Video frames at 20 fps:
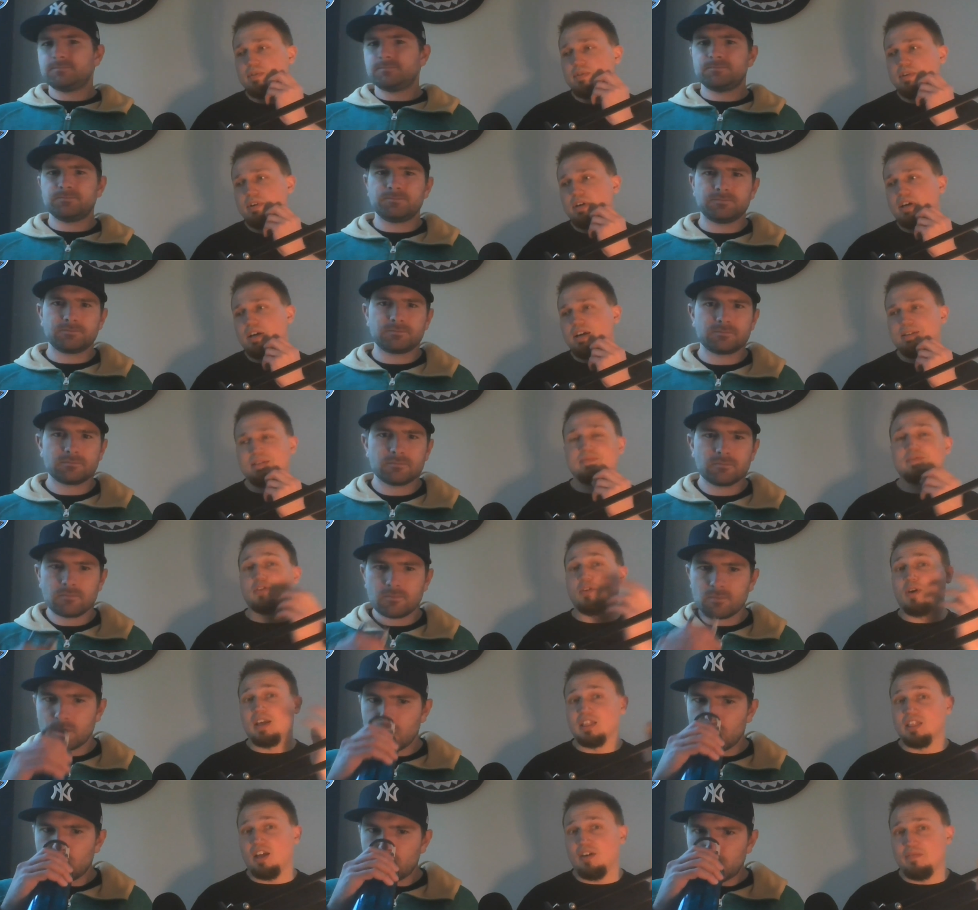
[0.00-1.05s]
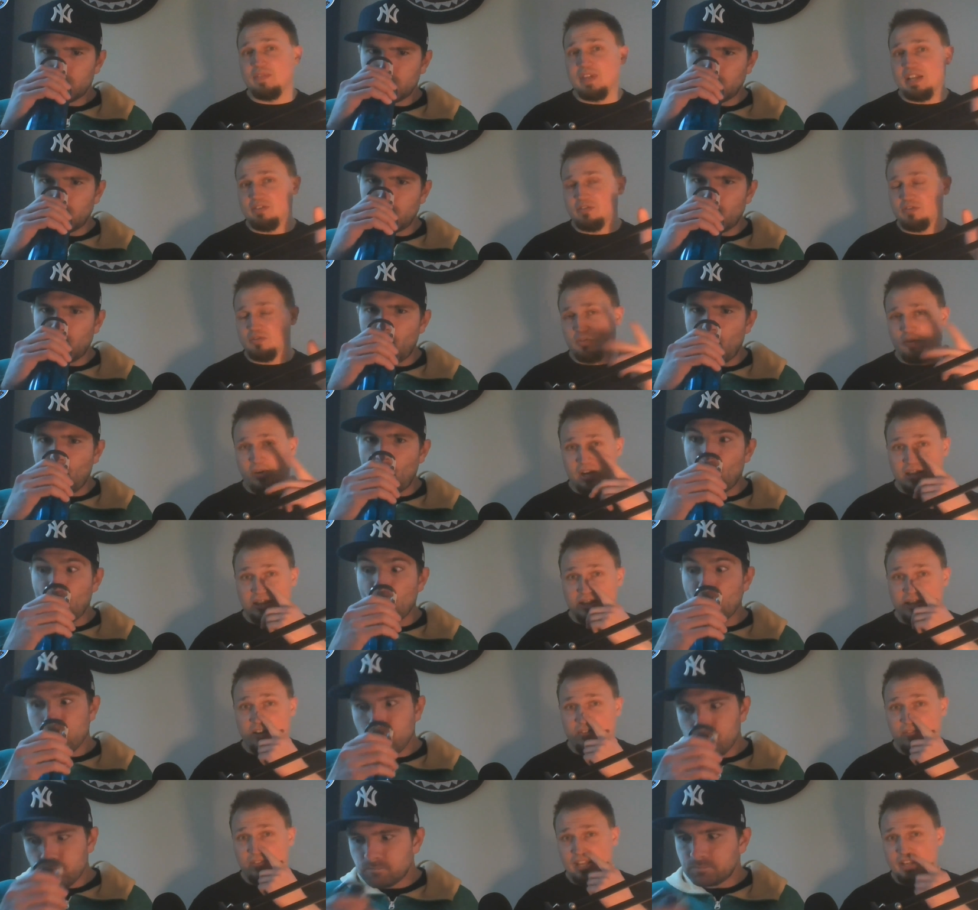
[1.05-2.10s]
Speaker 1: Mm-hmm. Even though I love that story, I
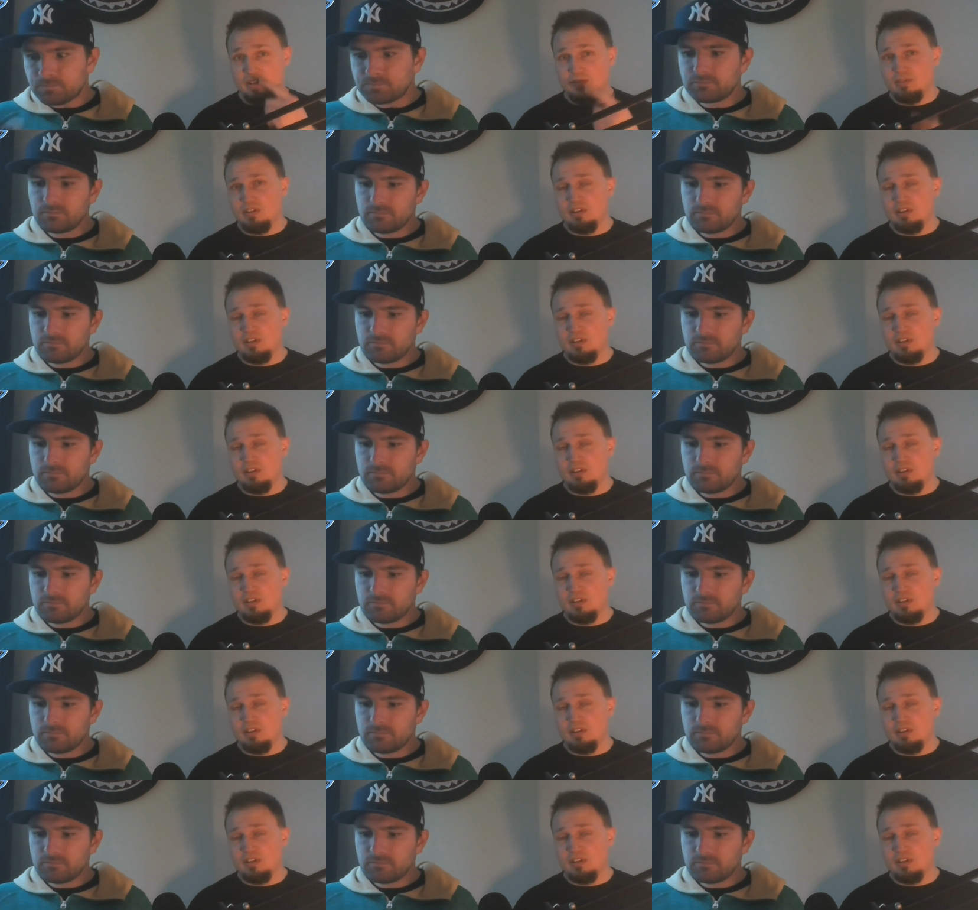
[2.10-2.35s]
love it,